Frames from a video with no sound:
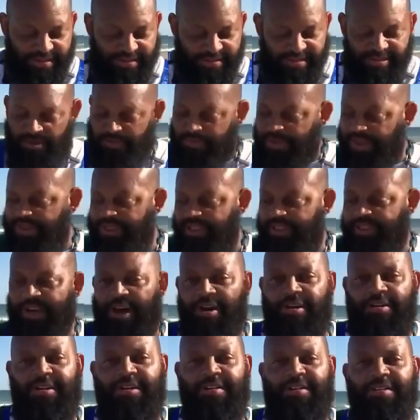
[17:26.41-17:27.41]
So busy
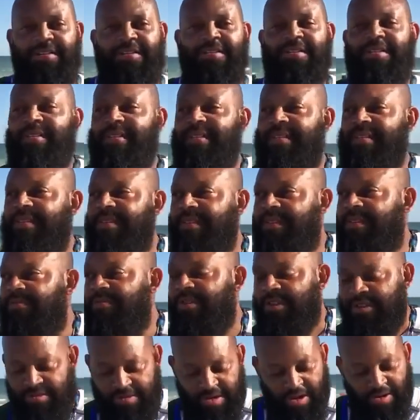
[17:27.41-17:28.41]
talking.
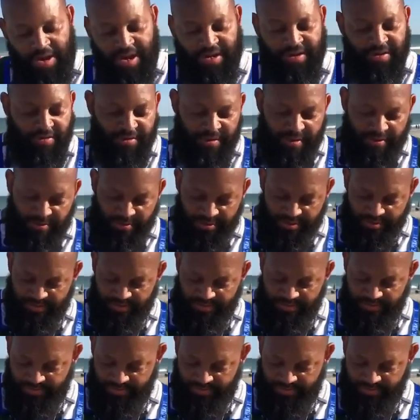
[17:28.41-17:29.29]
Let's go, oh, I know what I want.